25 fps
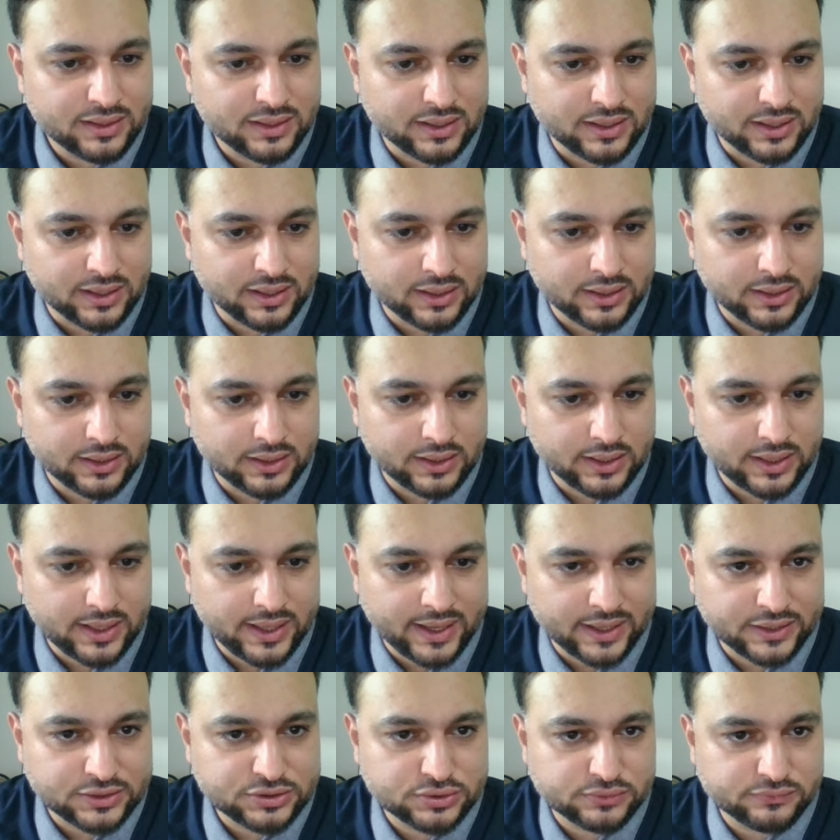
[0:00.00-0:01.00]

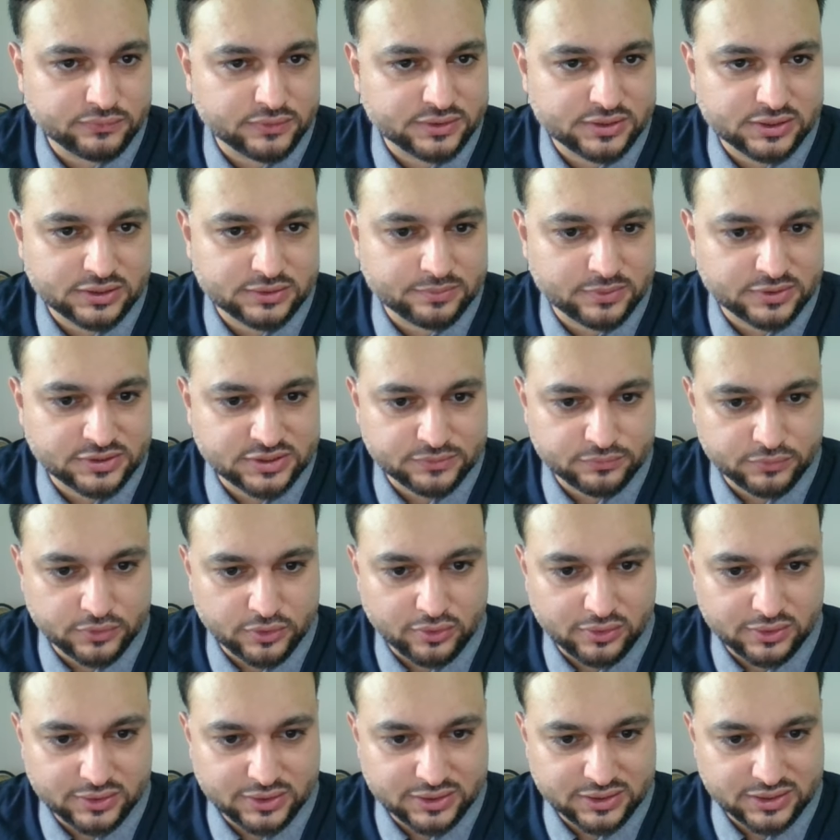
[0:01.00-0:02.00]
Actual versus budget we
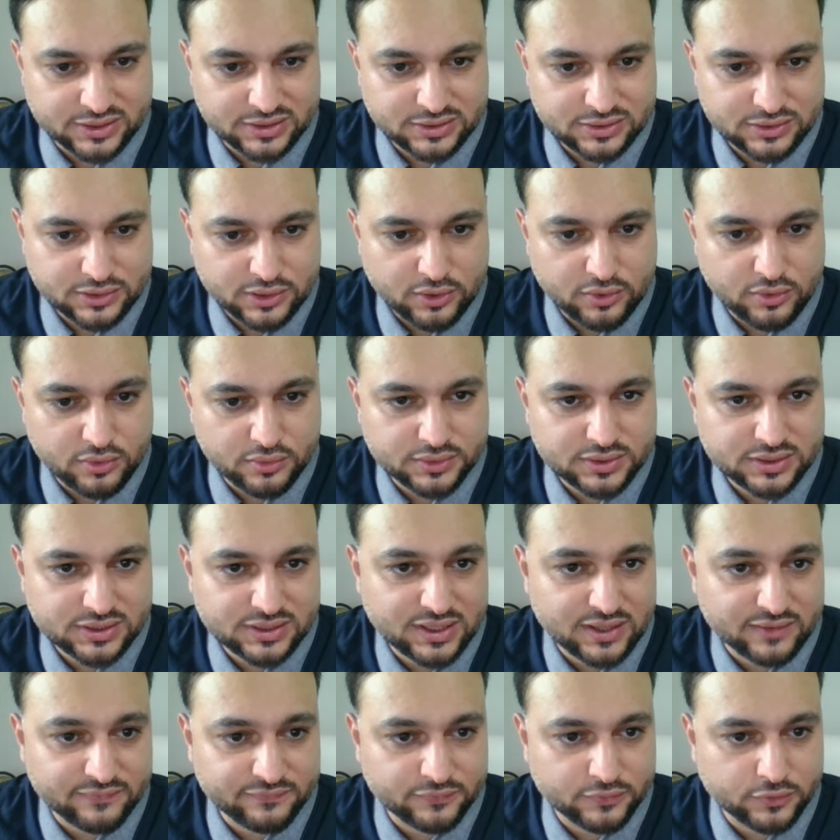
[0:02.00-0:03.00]
already saw.
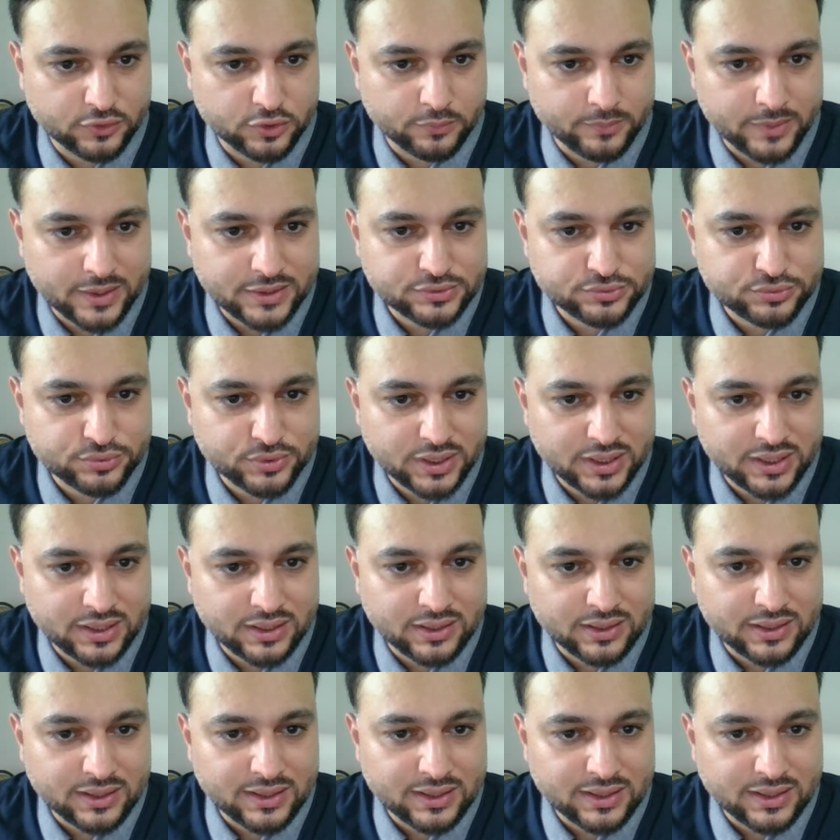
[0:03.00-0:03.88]
CFO commentary.